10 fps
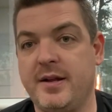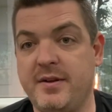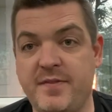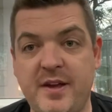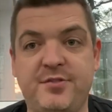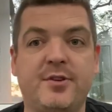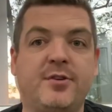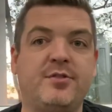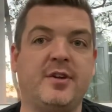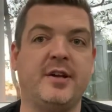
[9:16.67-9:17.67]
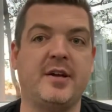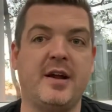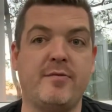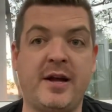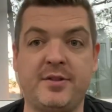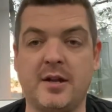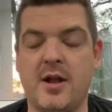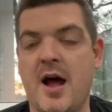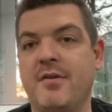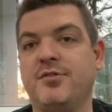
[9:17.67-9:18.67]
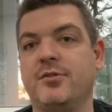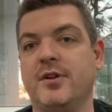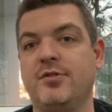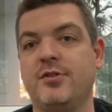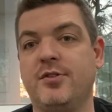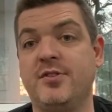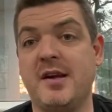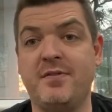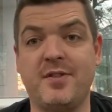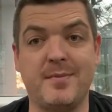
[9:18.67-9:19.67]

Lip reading: investors and wreck their lives and all this sort of stuff.